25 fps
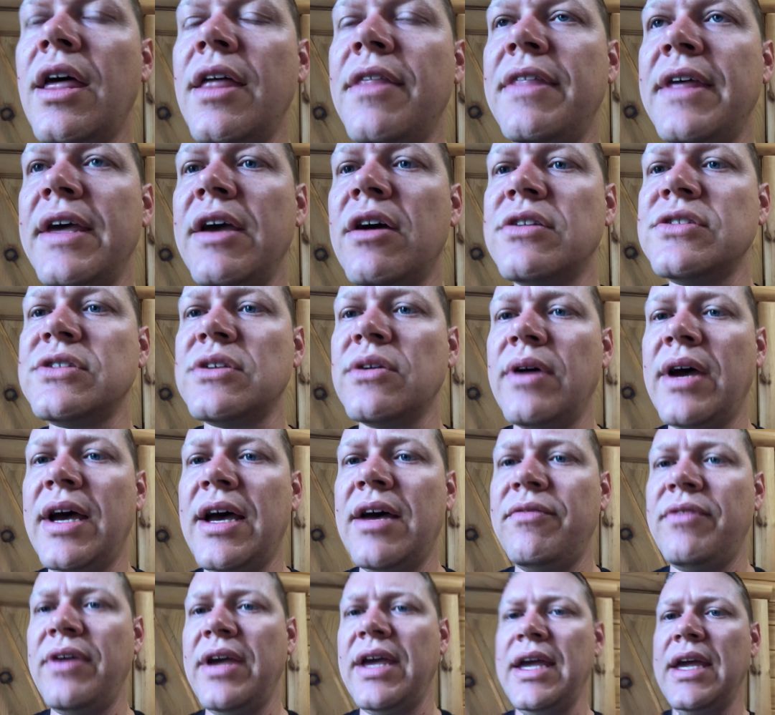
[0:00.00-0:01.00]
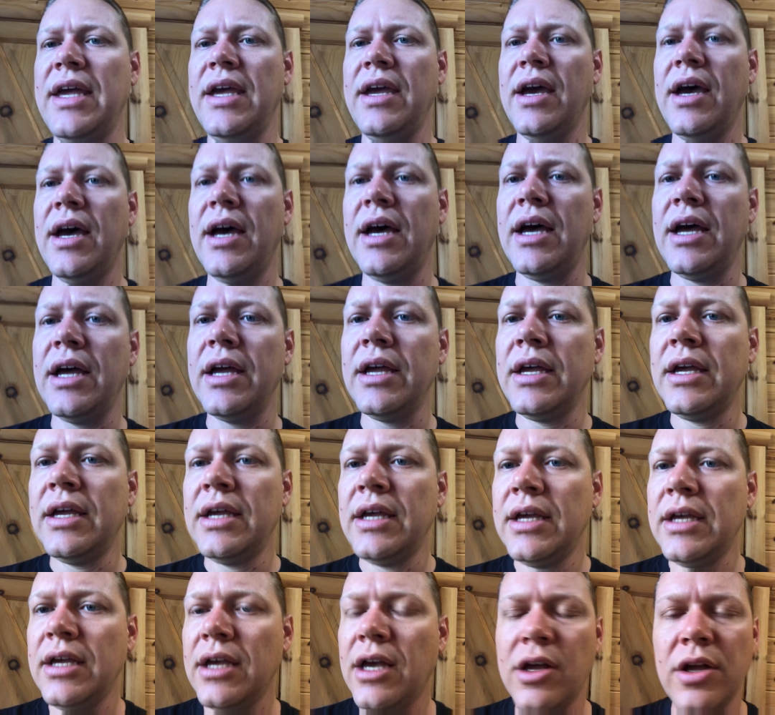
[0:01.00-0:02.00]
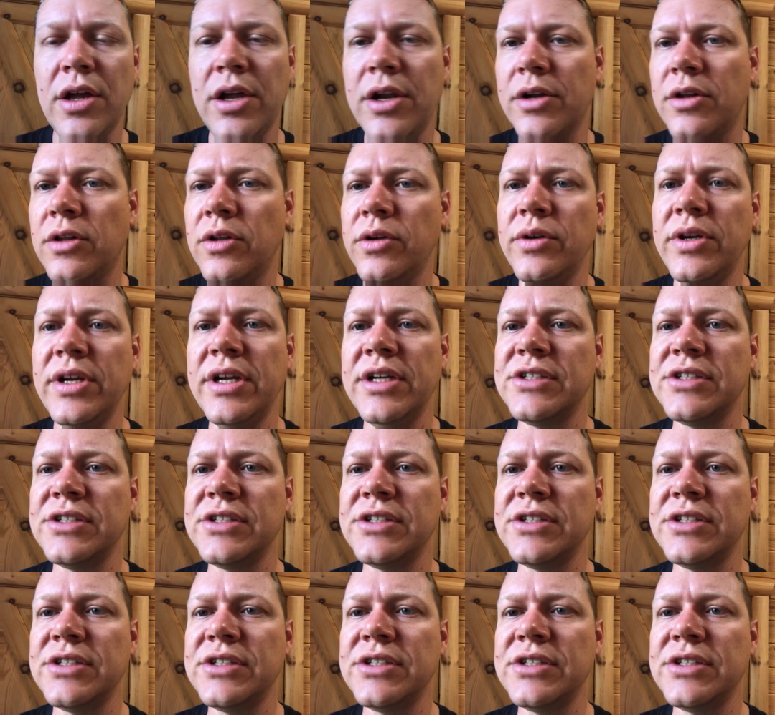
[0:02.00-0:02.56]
they also have I'll include